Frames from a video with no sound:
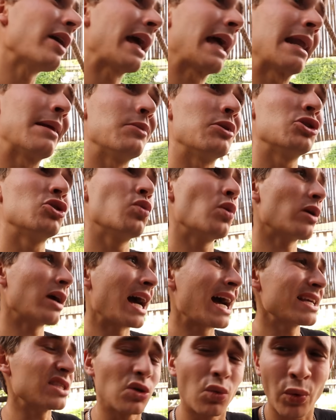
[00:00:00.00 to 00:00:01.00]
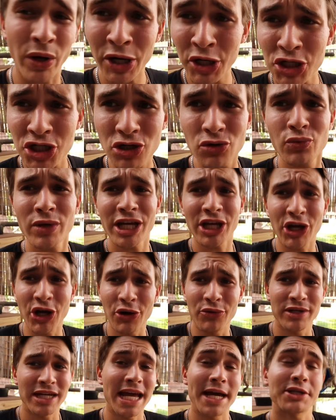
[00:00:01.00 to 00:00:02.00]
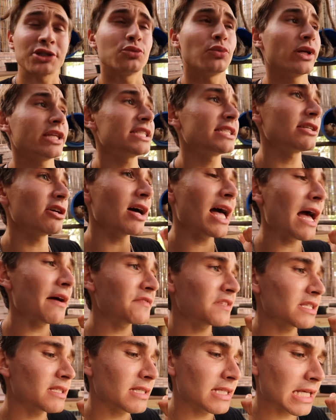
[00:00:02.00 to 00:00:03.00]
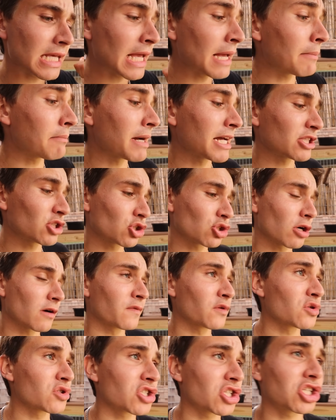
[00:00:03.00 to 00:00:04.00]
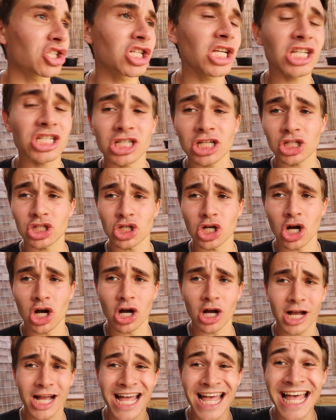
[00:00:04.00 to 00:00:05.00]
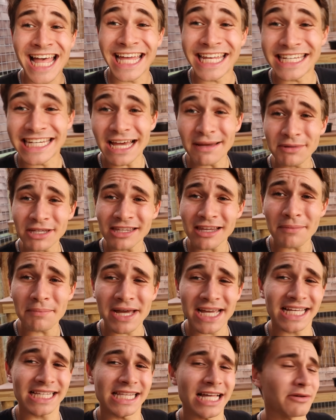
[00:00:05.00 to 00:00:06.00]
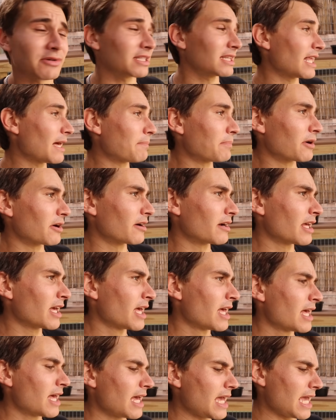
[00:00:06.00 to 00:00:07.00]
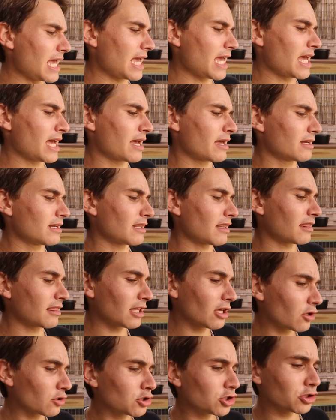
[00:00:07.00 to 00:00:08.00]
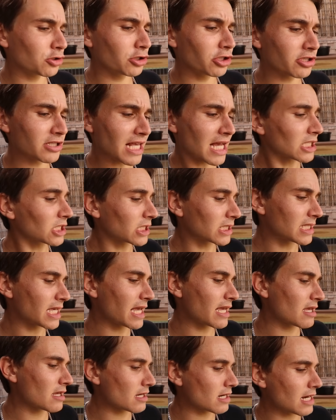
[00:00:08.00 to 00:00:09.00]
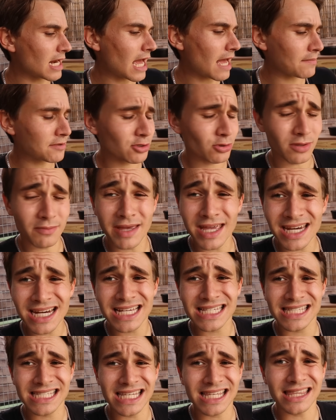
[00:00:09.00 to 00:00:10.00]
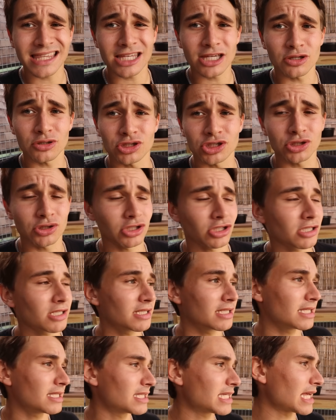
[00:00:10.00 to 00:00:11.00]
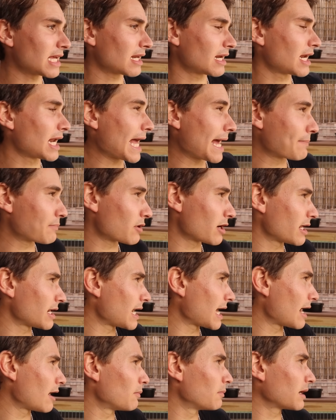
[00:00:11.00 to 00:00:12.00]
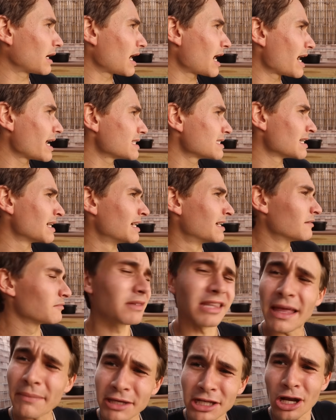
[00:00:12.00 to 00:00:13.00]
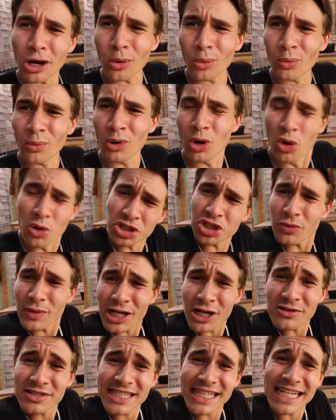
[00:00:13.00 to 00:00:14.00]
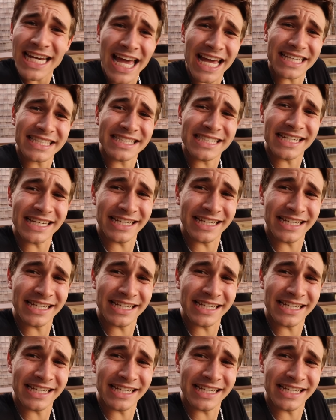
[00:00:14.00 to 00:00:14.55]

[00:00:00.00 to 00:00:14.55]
animals, well, guys, where should we go next? We still have to see my servals, Cheech and Chong, Nebula, my clouded leopard, and Theo Jr. is actually taking a nap, so we may not see Theo Jr. because he's taking a nap right now. But guys, let me know, who should we go see next?